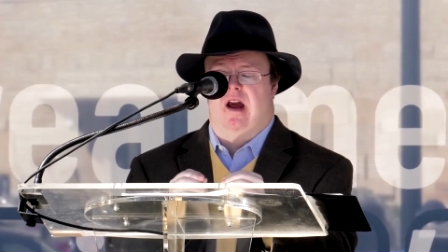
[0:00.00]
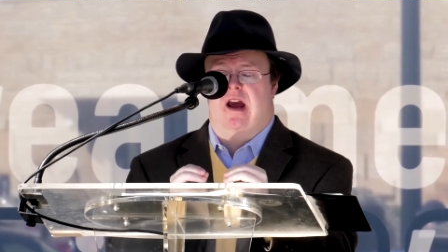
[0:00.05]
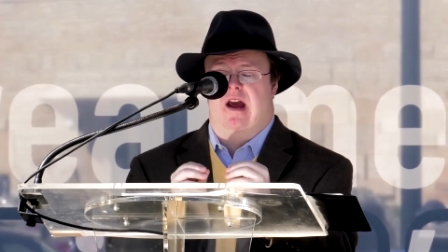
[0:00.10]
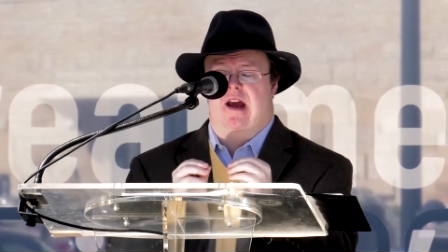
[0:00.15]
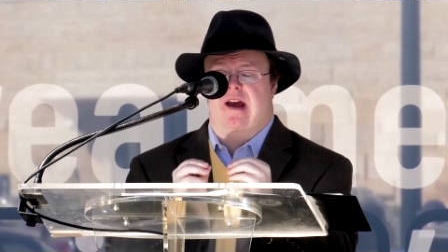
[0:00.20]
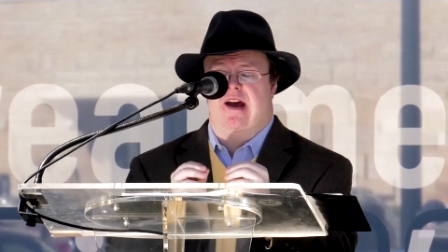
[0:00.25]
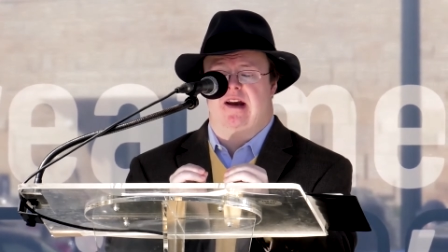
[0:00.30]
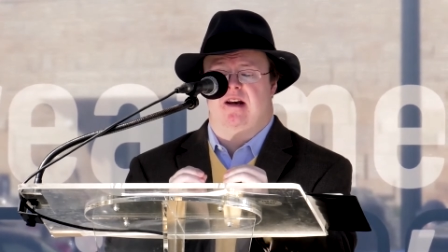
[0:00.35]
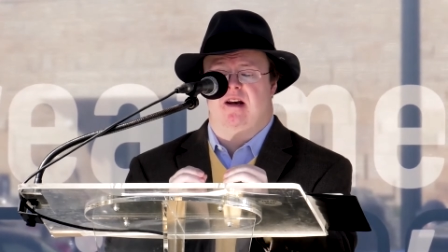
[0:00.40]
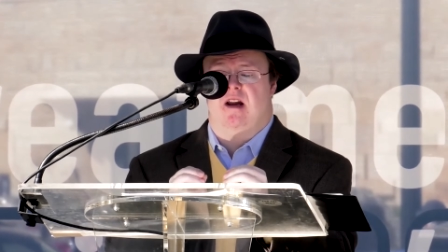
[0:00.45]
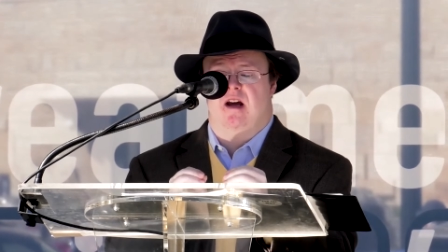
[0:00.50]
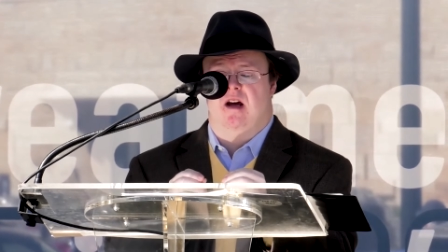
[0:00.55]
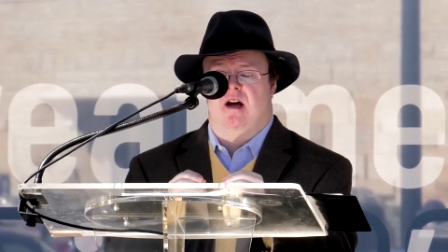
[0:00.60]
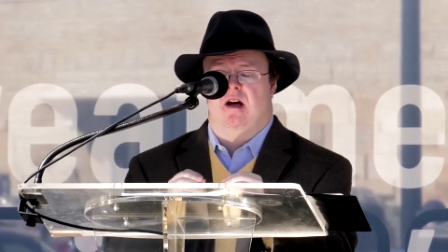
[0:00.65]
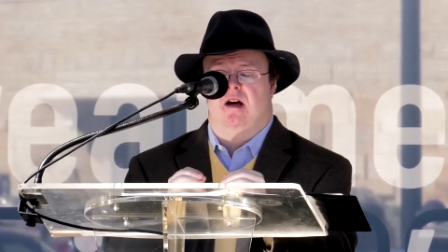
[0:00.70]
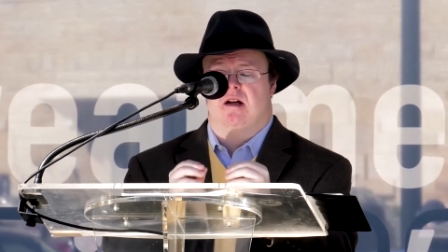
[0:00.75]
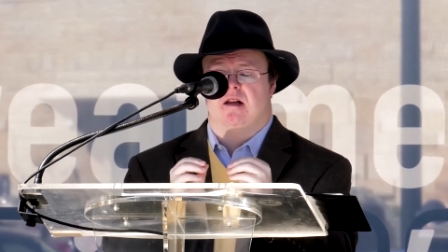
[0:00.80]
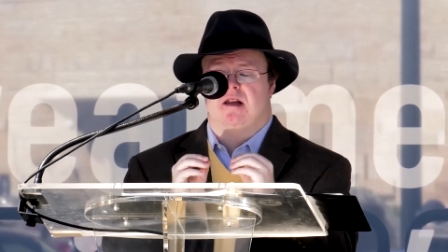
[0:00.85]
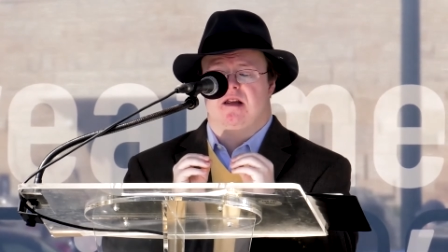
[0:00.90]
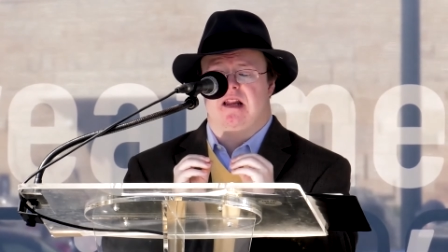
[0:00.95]
It
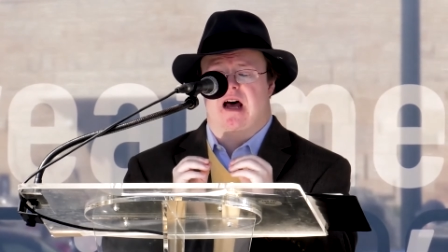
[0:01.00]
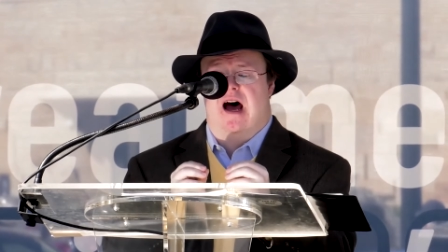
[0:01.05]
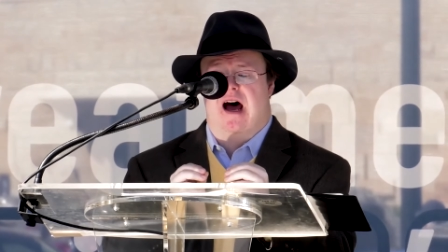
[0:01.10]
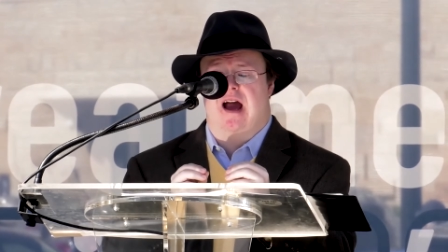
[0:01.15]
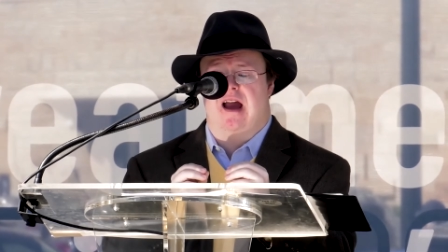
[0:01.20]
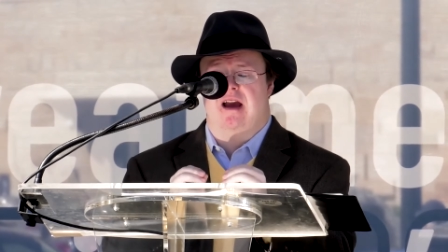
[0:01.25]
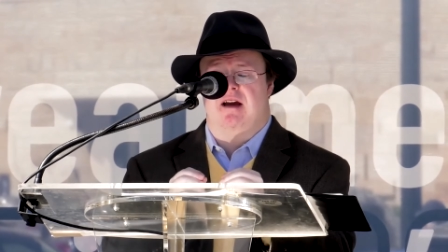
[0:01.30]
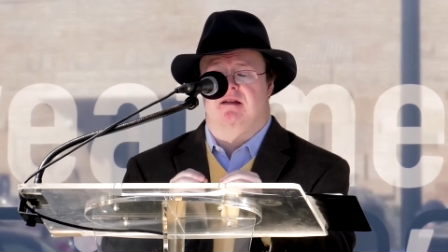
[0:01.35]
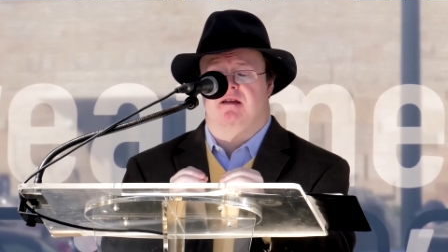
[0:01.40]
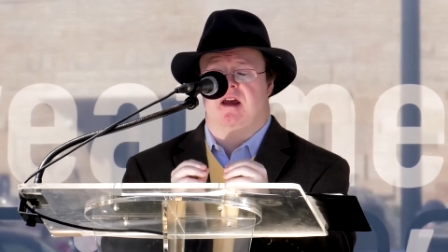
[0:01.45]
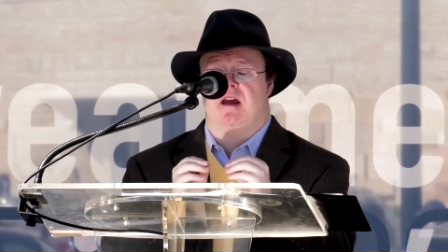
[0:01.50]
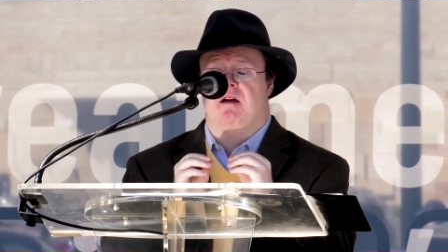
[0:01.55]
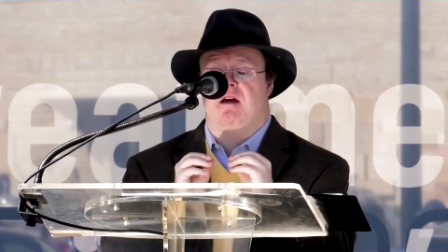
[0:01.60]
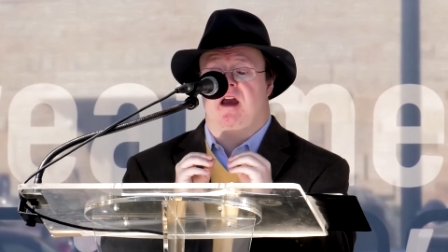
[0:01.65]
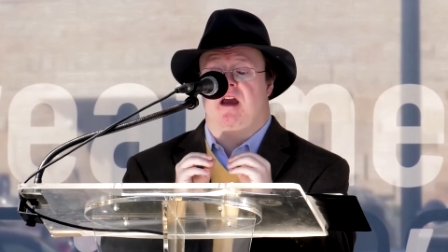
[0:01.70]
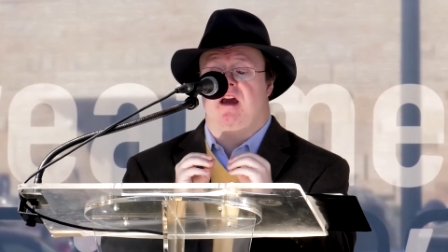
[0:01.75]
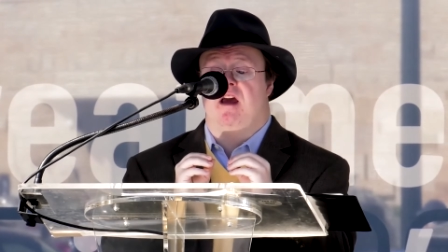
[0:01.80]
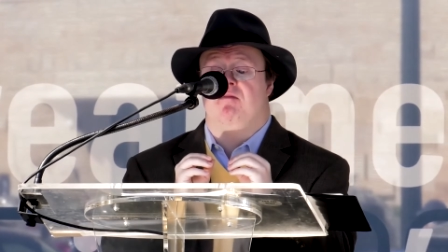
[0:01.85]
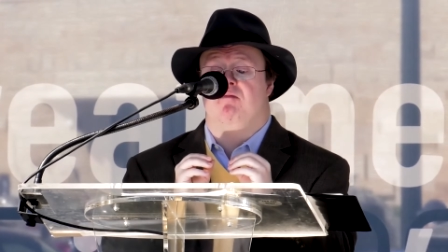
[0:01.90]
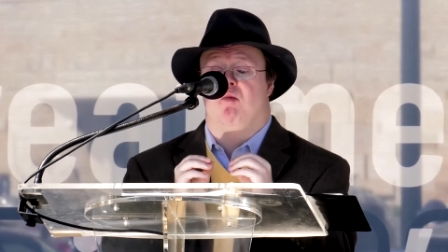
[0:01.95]
lies
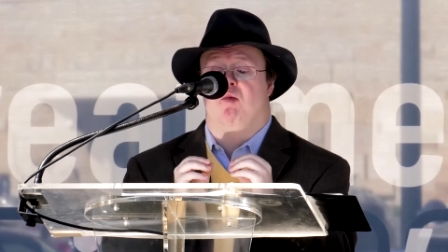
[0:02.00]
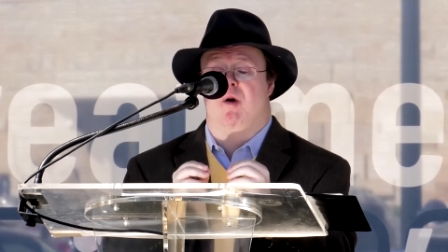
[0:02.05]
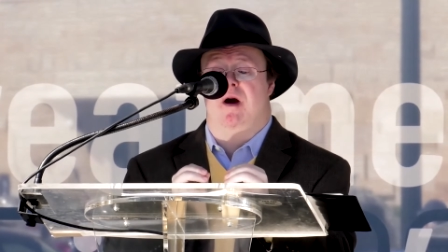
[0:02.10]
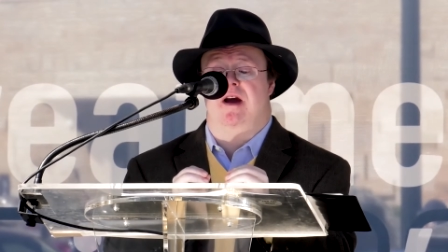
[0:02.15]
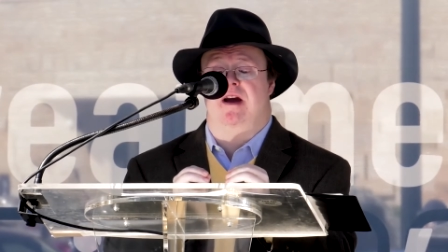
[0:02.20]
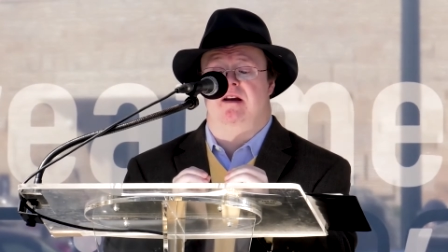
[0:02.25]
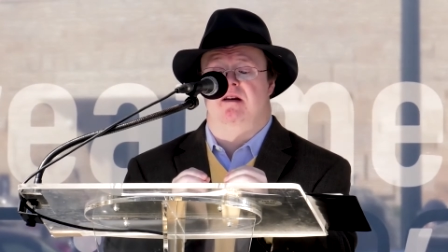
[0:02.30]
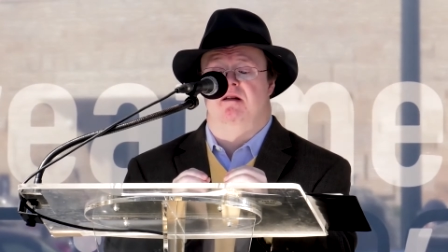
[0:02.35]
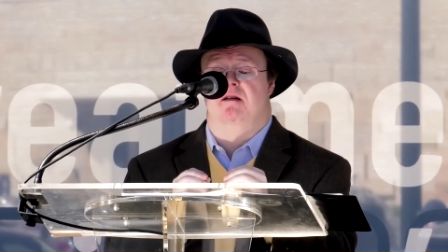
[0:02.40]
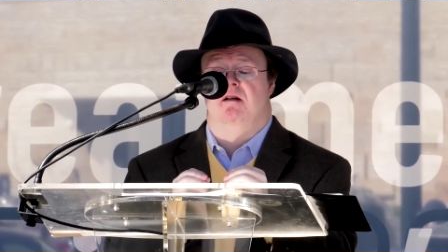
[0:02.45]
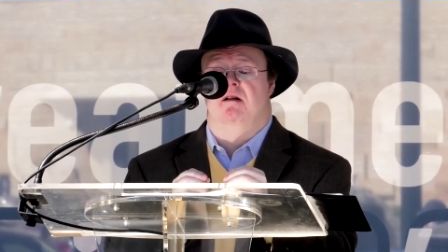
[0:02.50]
in wait